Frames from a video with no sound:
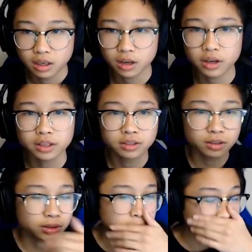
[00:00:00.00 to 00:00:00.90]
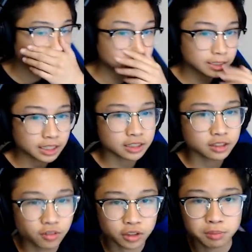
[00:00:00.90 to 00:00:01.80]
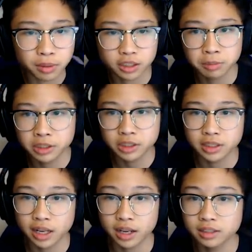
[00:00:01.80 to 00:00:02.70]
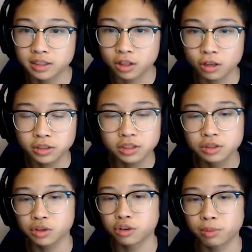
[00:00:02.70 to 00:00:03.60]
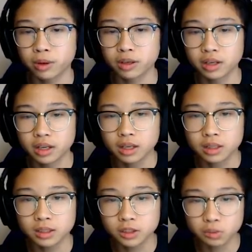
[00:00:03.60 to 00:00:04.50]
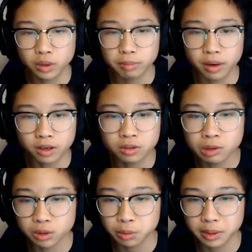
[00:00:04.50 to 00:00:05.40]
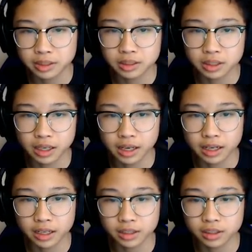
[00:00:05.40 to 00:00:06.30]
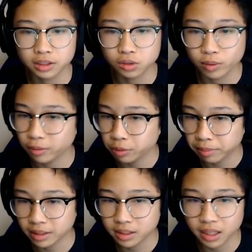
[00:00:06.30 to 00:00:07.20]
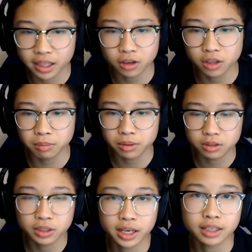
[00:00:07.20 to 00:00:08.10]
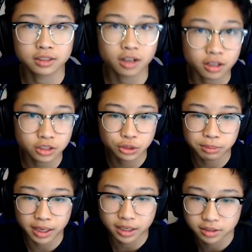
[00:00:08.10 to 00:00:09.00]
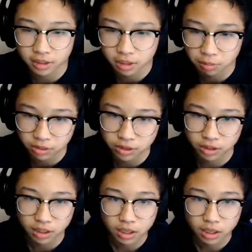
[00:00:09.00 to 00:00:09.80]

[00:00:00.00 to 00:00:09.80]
Okay, so this is the first boss mission that is the closest to your spawn. This is where Bakugo spawns, and this is where we basically kill them to get his costume and his explosion.